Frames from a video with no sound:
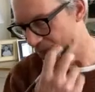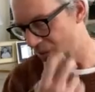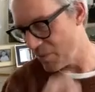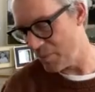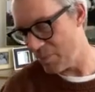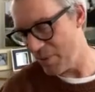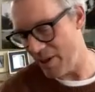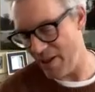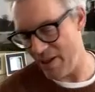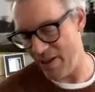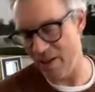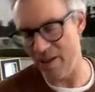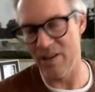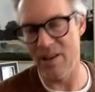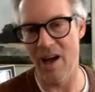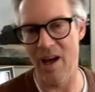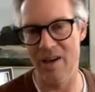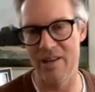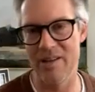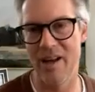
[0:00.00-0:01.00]
competing a
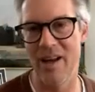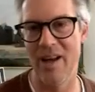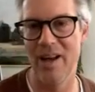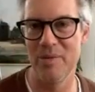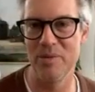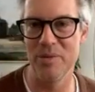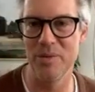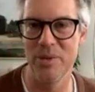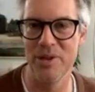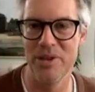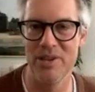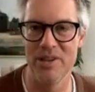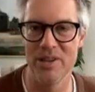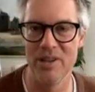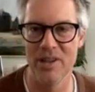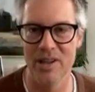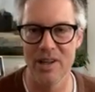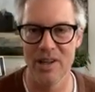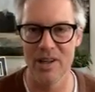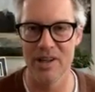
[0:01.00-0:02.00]
lot of times, we should
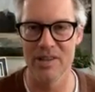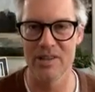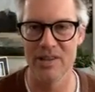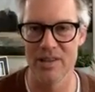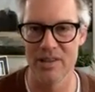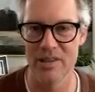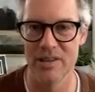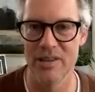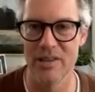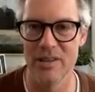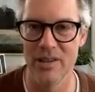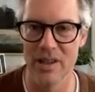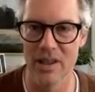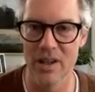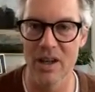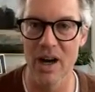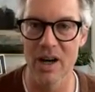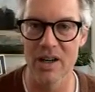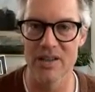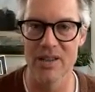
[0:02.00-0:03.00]
look at
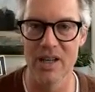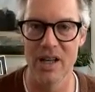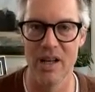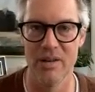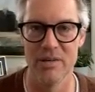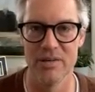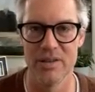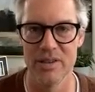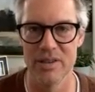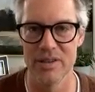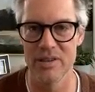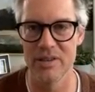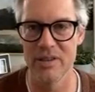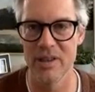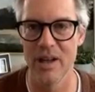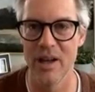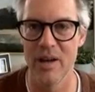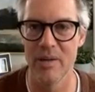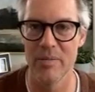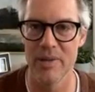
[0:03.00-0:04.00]
ourselves
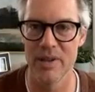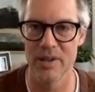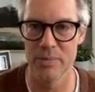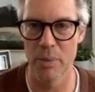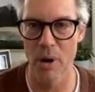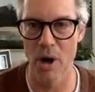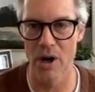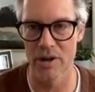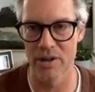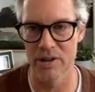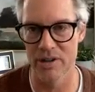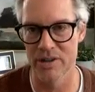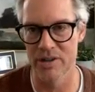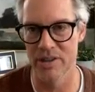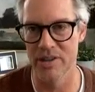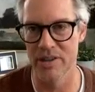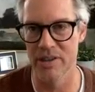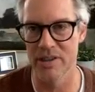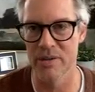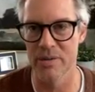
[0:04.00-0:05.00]
as partners
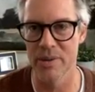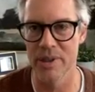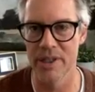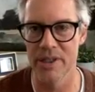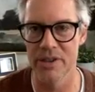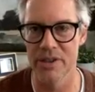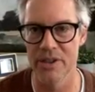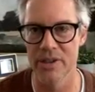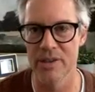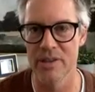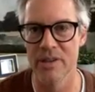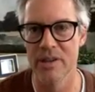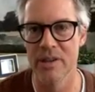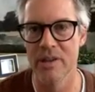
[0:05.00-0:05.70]
in this region,